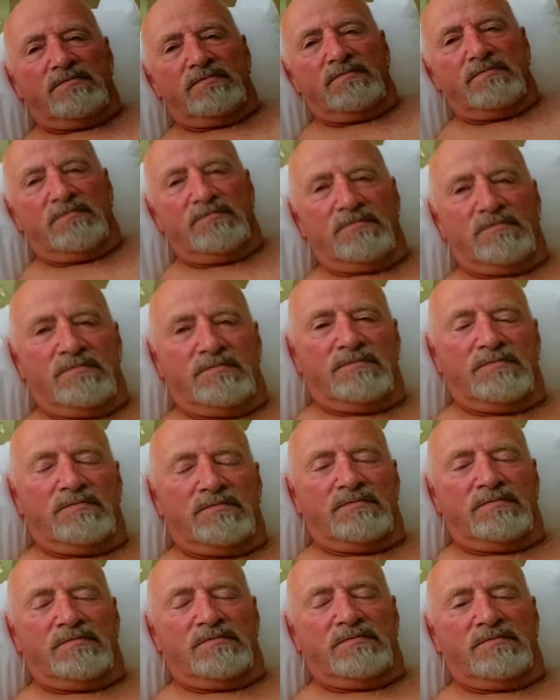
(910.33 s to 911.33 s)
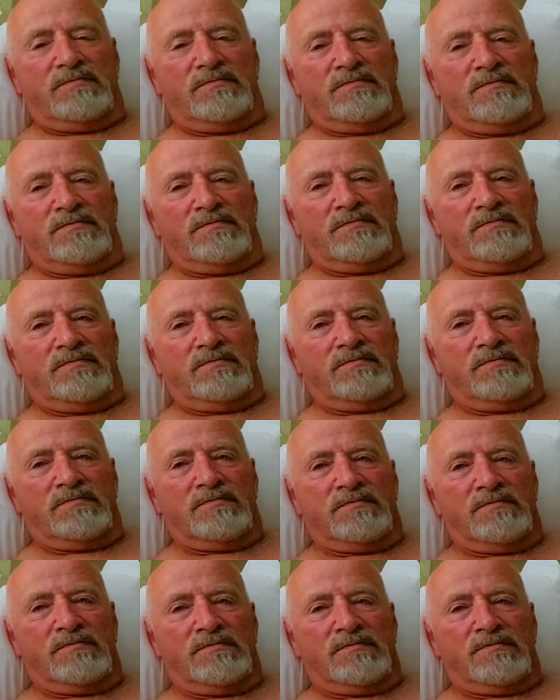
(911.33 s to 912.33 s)

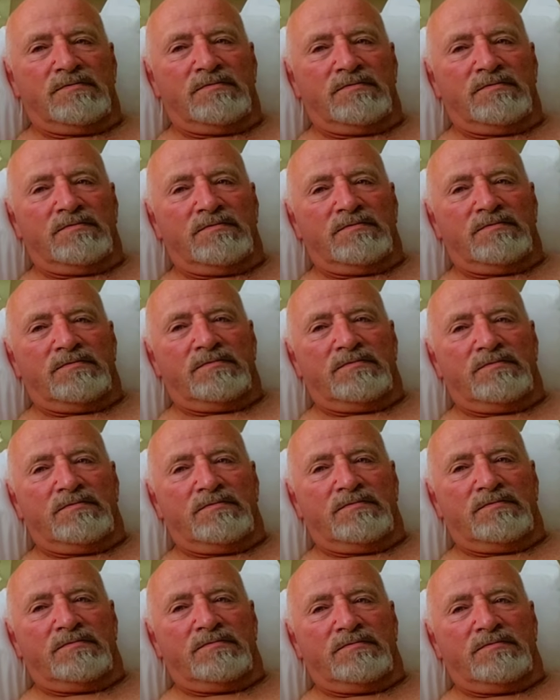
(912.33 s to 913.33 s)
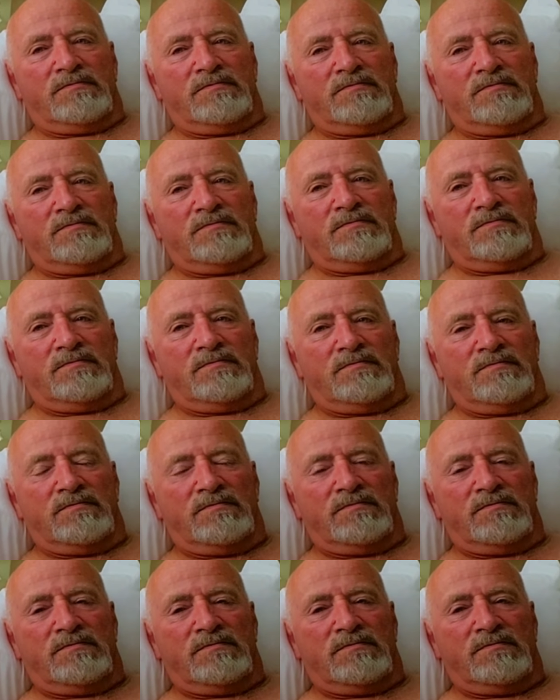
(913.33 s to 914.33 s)

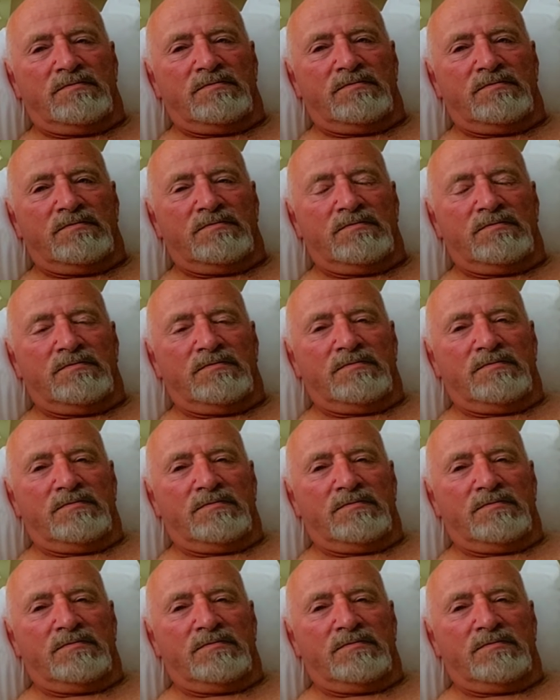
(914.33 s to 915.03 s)
[no speech]